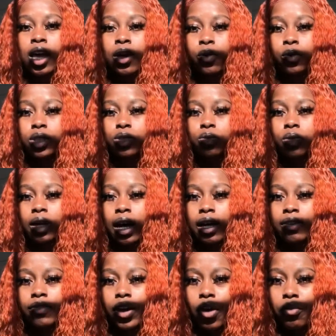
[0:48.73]
which will kind
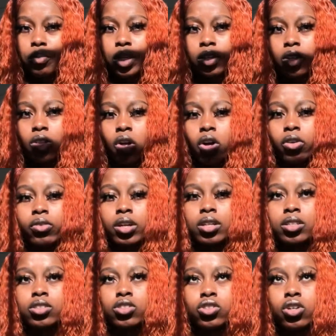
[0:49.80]
of help me in the long
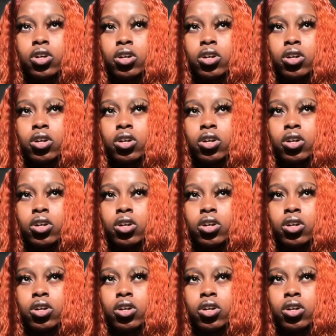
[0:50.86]
run, so